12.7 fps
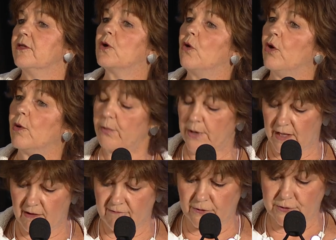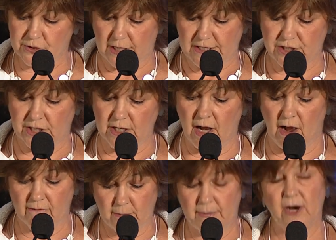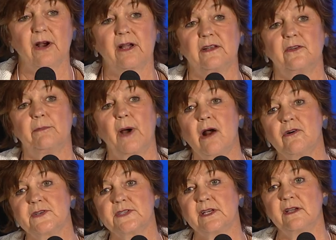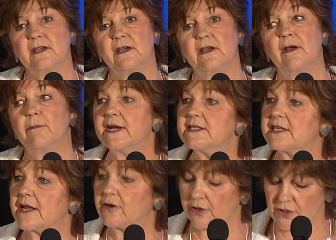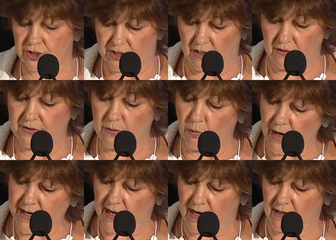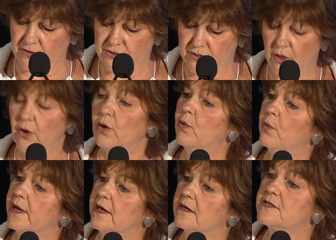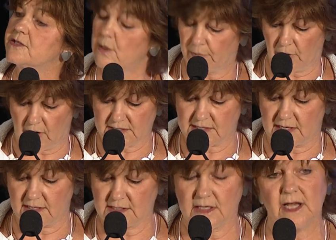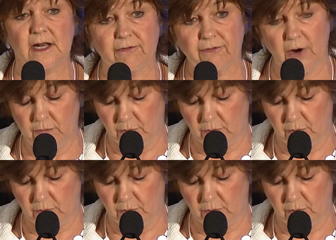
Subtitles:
The Corporate Infiltration of American Democracy by Senator Sheldon Whitehouse, who witnessed the process in a front